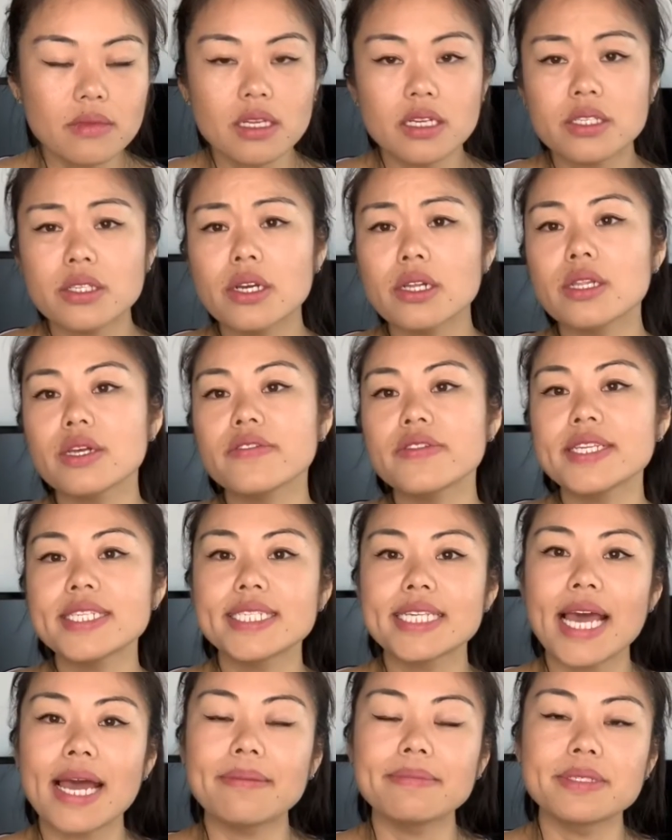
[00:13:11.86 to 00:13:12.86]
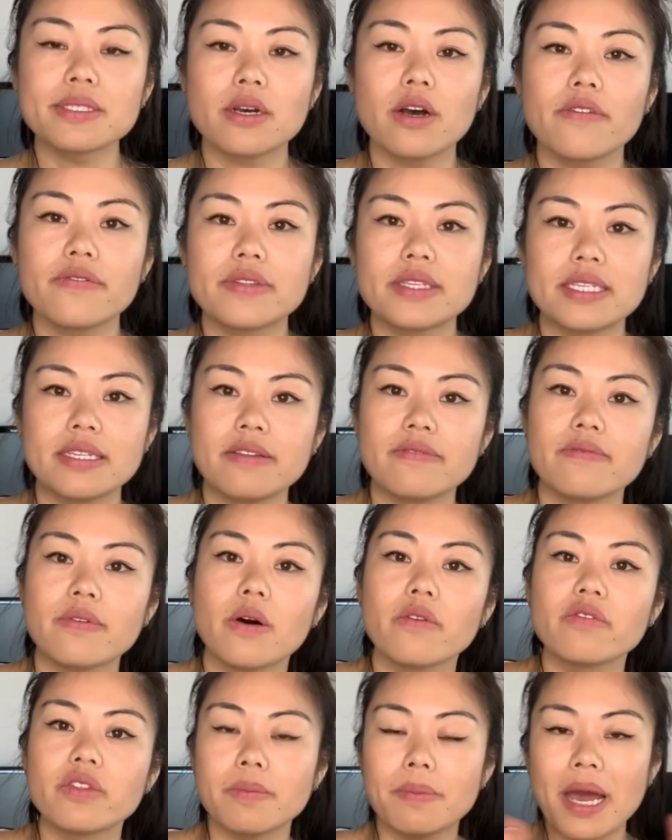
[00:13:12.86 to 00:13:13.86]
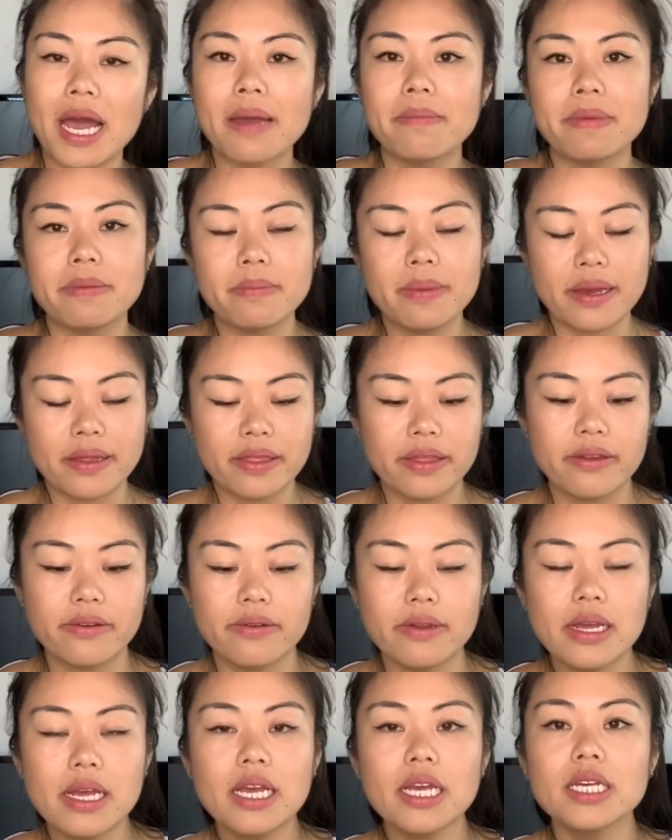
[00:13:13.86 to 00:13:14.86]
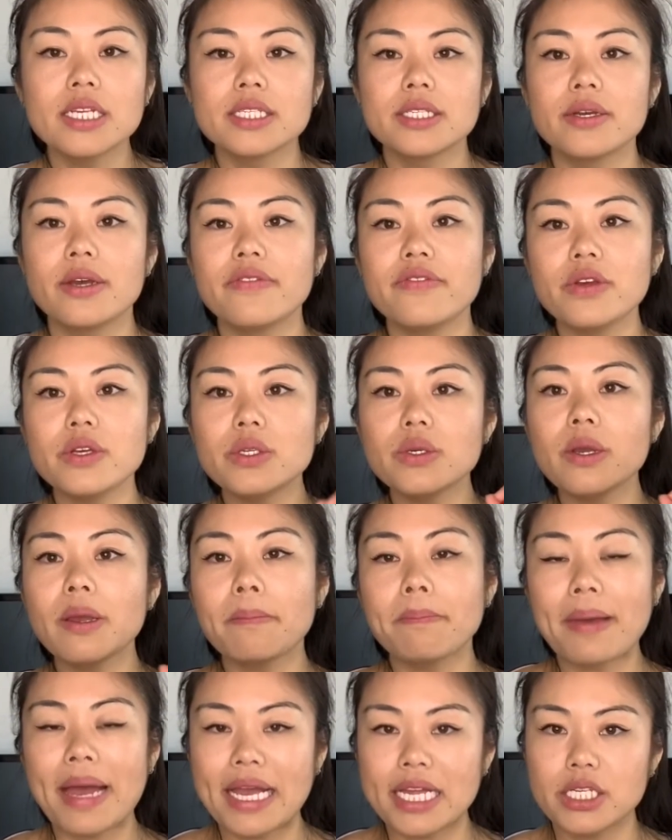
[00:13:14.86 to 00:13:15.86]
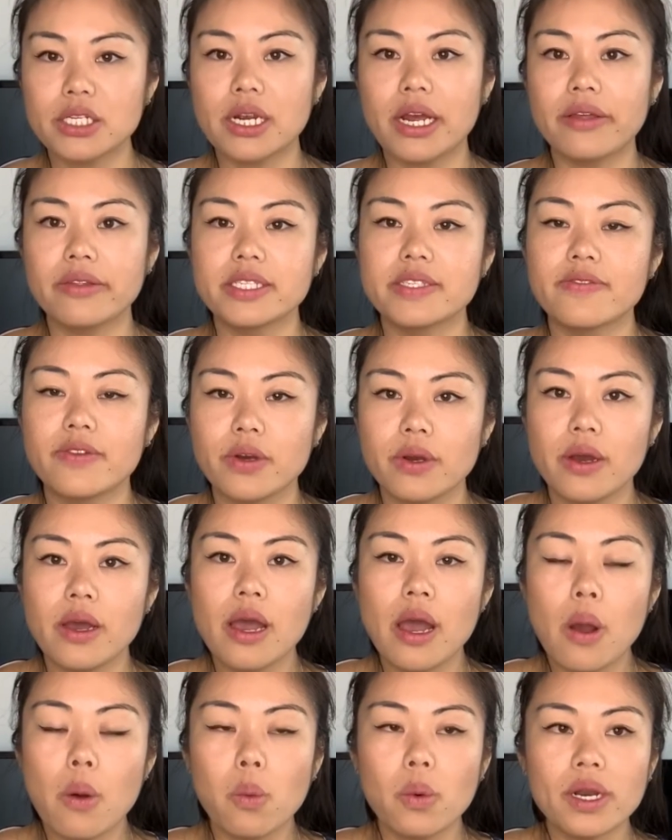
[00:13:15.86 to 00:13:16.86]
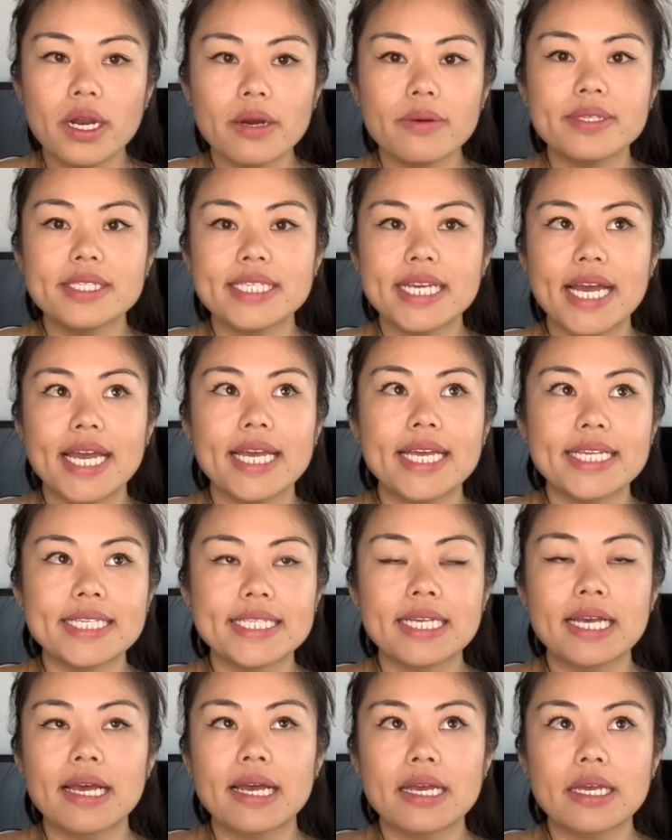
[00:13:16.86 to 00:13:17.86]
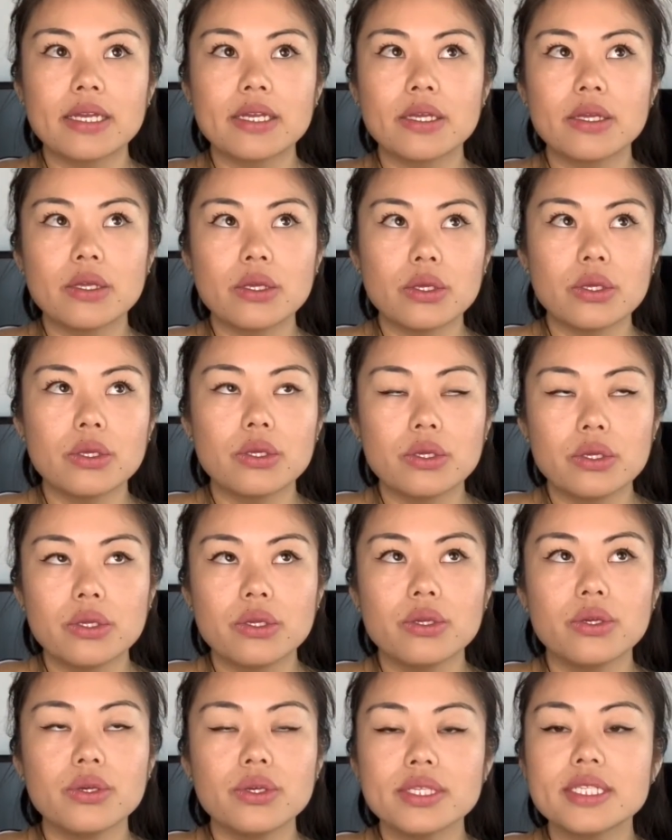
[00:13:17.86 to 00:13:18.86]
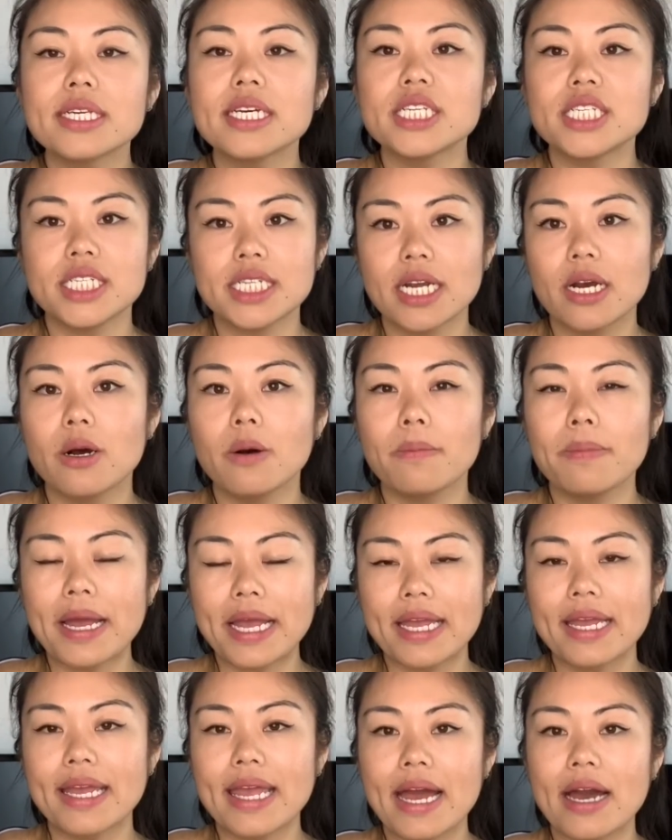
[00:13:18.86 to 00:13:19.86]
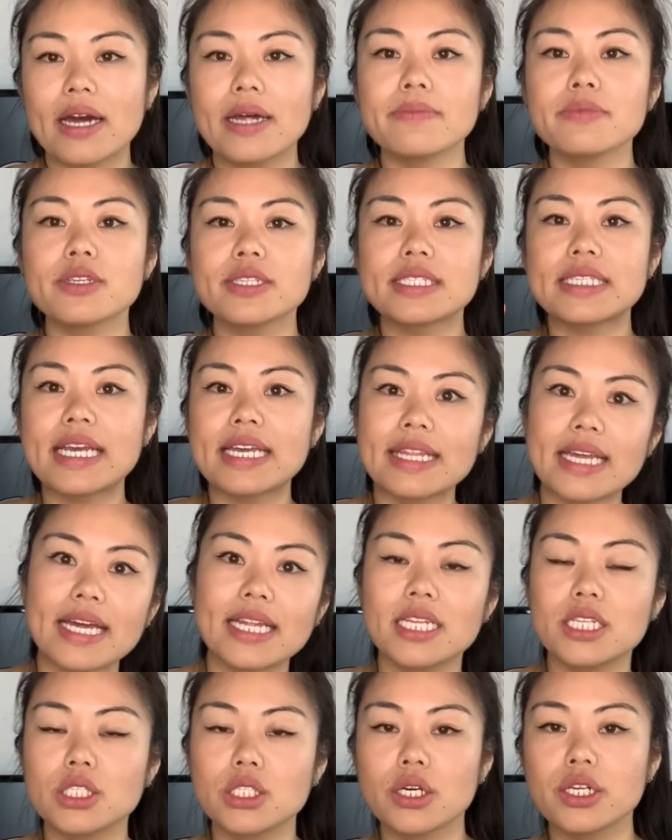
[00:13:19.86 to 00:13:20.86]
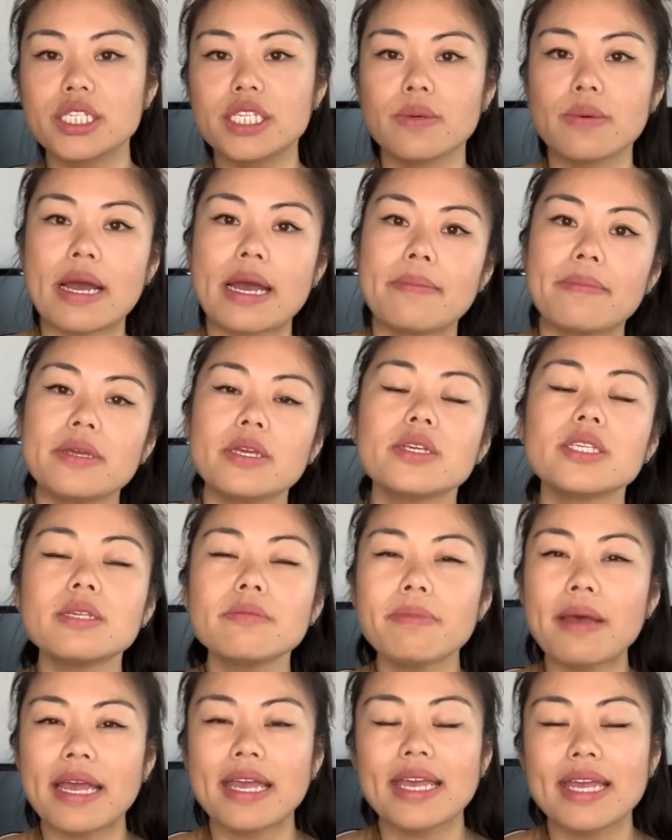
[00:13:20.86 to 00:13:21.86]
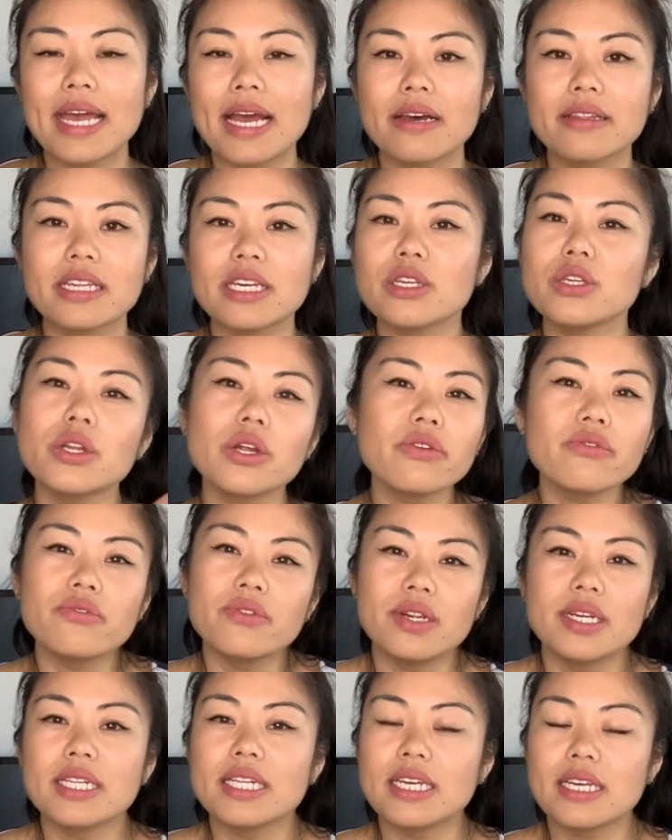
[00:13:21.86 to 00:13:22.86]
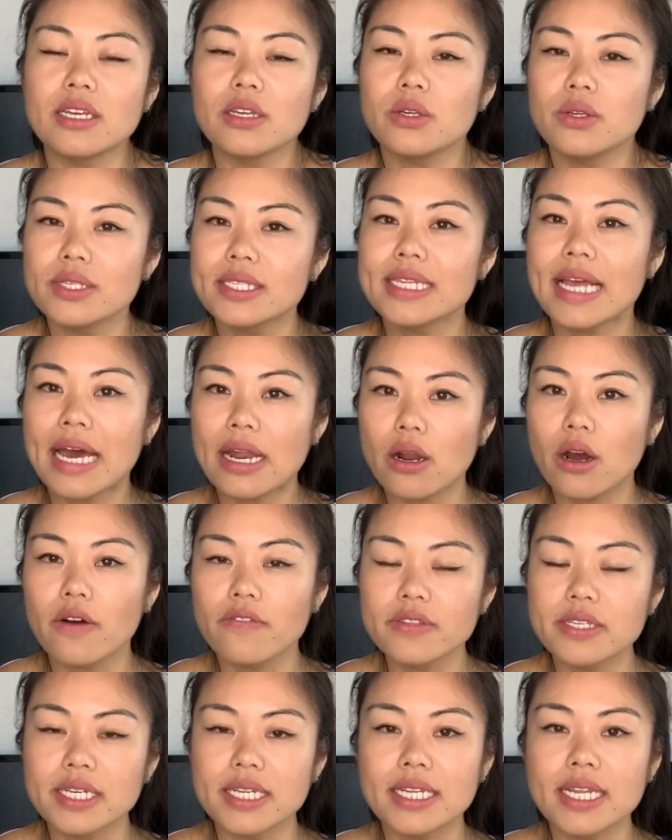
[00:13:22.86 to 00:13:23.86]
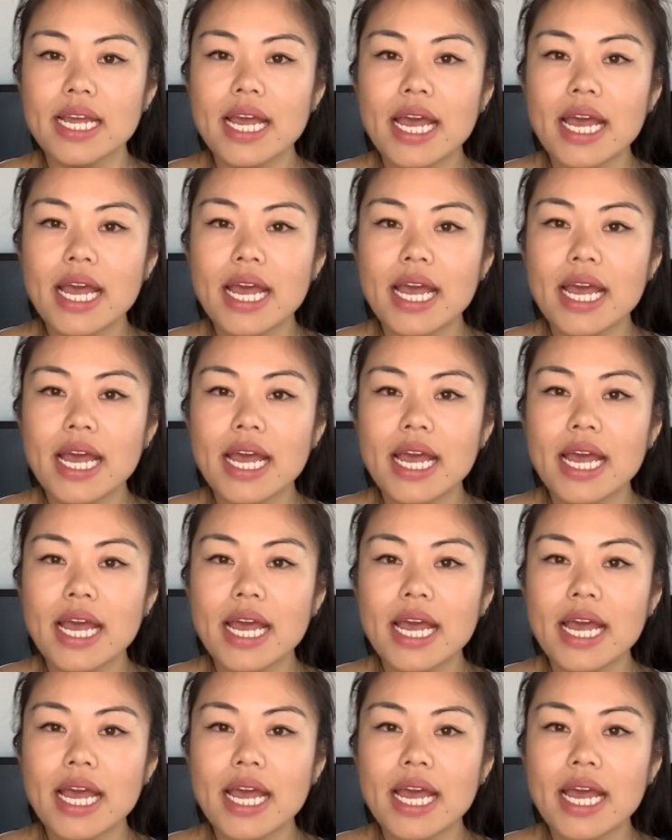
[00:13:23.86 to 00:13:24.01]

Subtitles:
So a lot of the scams often involve the payment method. So if you're doing bank transfer, what I would say is use a shell bank account. I'm not saying that in a dodgy way, but use a bank account that you don't really use that often,